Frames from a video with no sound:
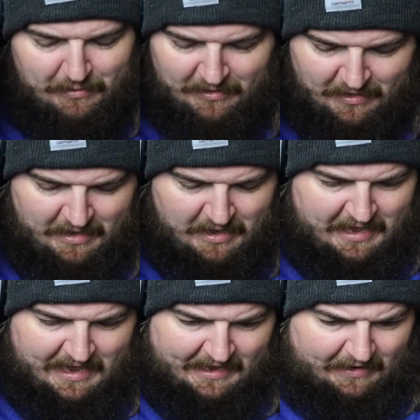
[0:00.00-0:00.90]
But
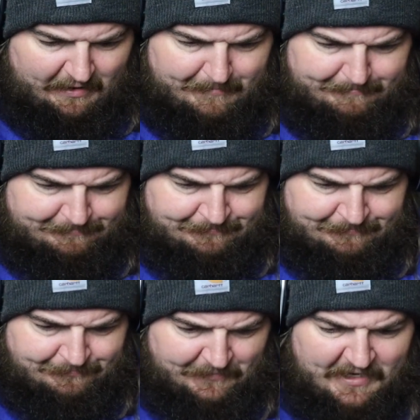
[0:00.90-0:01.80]
it
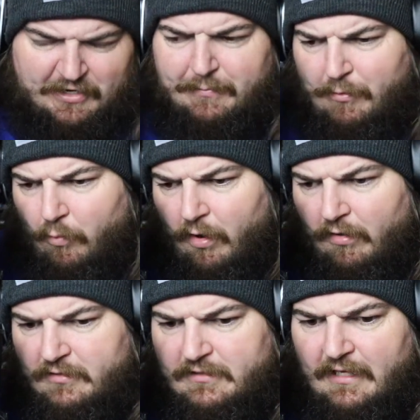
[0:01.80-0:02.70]
could have been
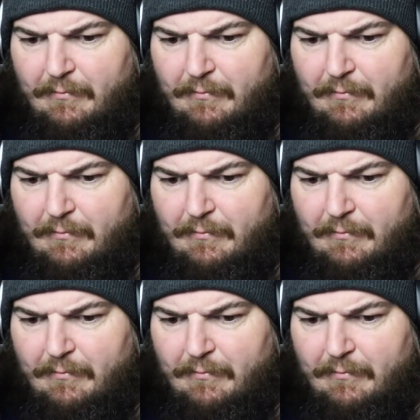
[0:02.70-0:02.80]
worse.